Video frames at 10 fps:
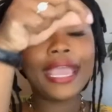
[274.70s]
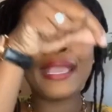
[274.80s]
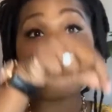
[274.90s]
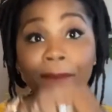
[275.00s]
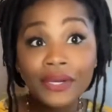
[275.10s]

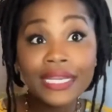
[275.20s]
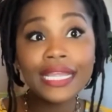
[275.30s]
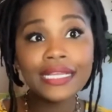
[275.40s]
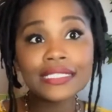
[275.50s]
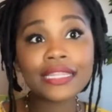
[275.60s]
and put it
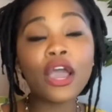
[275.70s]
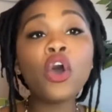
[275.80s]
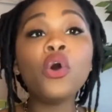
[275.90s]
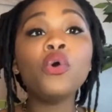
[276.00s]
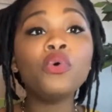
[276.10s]
into the
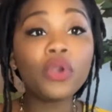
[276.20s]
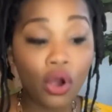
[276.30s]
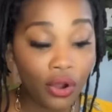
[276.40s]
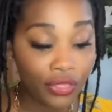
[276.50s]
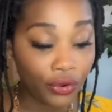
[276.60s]
hole
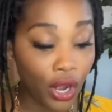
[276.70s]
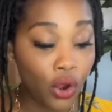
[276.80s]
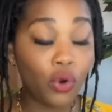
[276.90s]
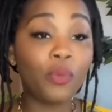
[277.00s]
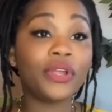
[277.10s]
on their
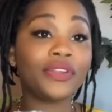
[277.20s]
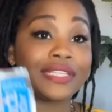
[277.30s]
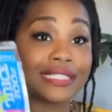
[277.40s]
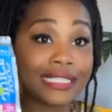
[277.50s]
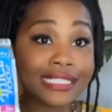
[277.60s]
own, whether
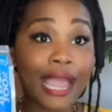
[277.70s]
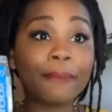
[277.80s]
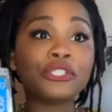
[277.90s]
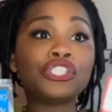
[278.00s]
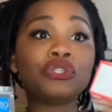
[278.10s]
it's this type
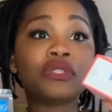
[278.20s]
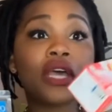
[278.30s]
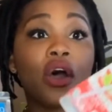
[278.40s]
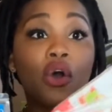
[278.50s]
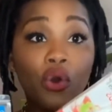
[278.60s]
of juice
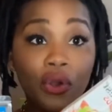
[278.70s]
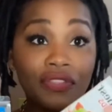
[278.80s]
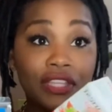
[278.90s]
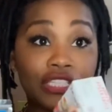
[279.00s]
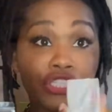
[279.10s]
or
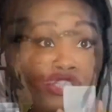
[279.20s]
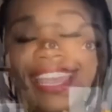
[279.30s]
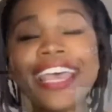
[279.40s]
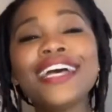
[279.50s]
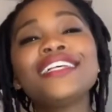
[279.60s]
this juice?